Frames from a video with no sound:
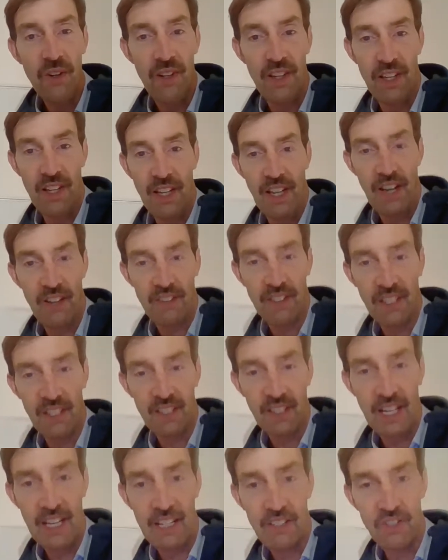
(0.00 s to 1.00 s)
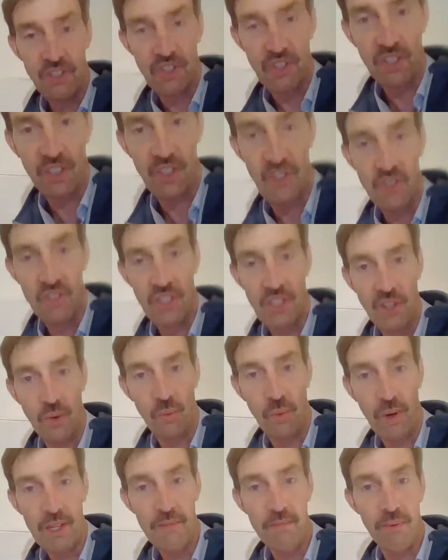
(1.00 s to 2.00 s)
And I'll get that so you can see the
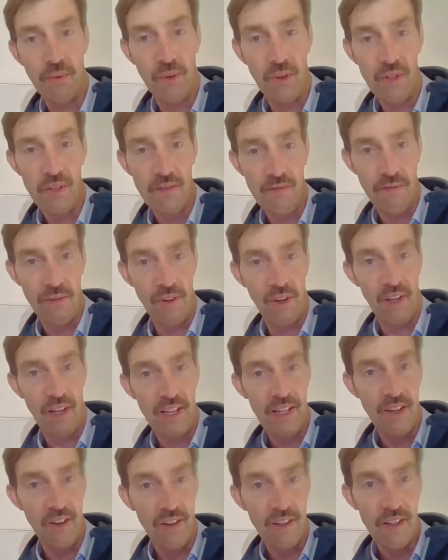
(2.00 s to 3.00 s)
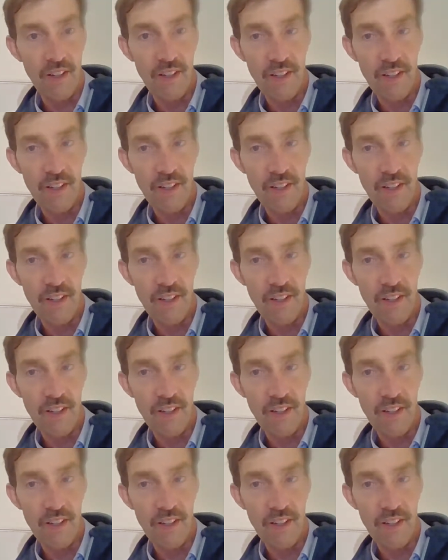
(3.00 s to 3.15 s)
whiteboard for later.